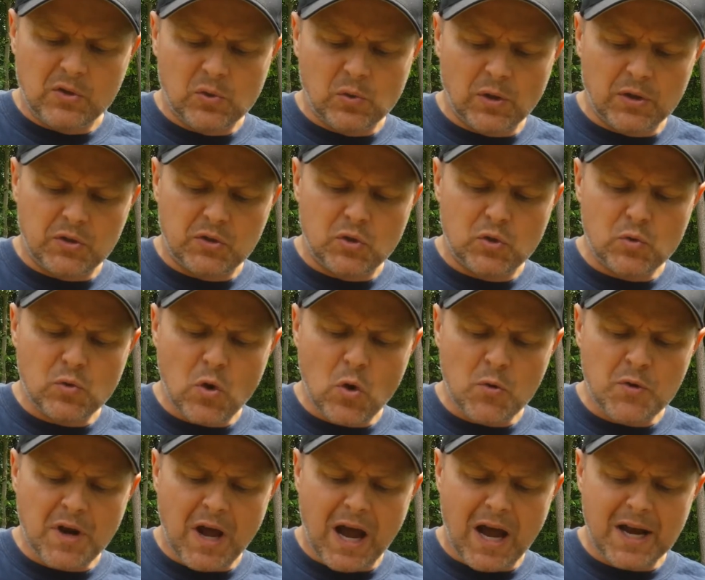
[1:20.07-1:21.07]
to a
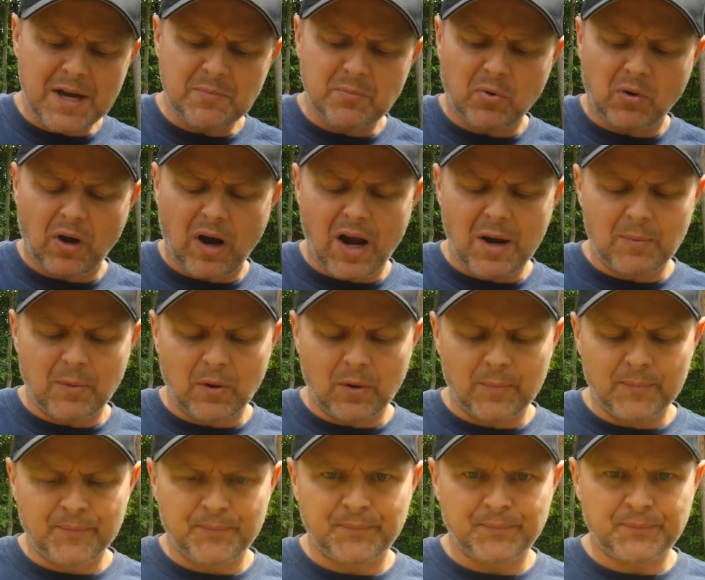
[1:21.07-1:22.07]
209 primer.
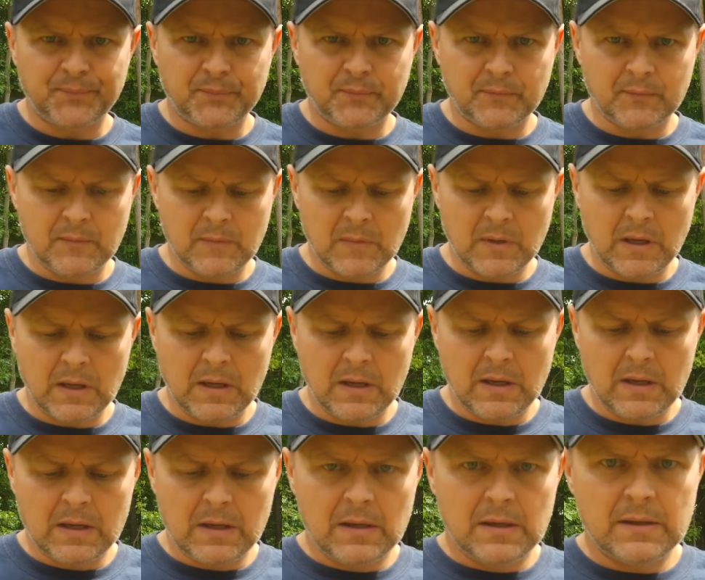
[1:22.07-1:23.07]

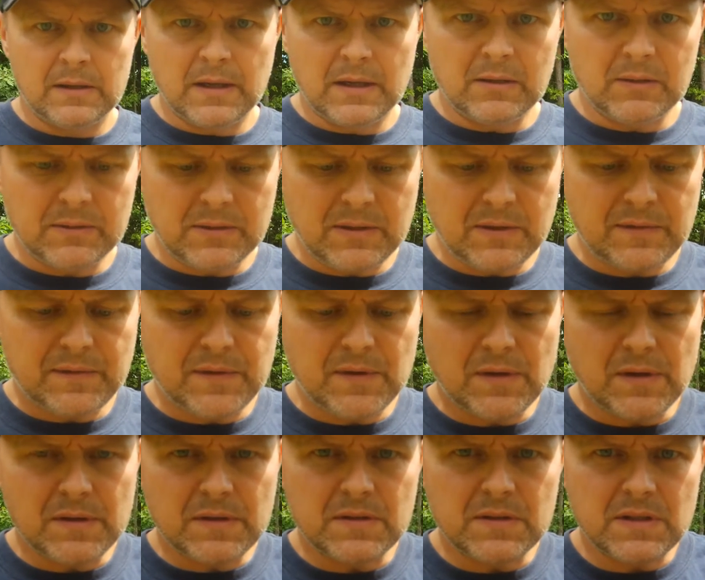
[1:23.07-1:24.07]
And I don't know if you
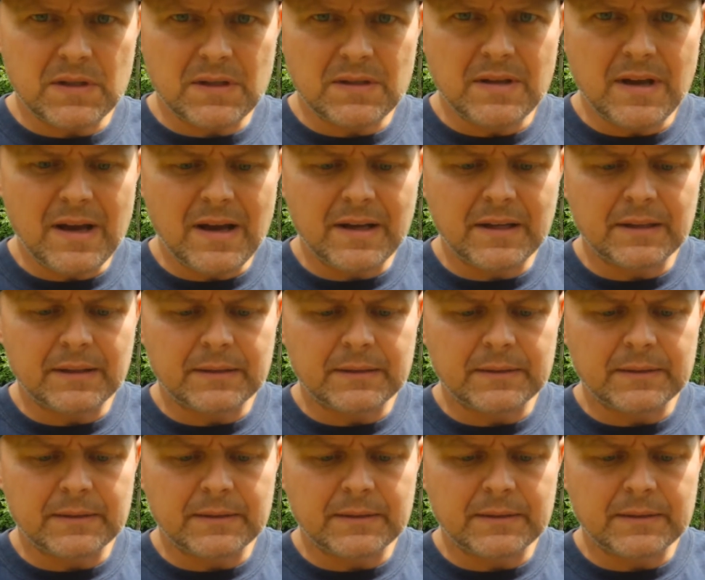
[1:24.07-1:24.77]
can see that,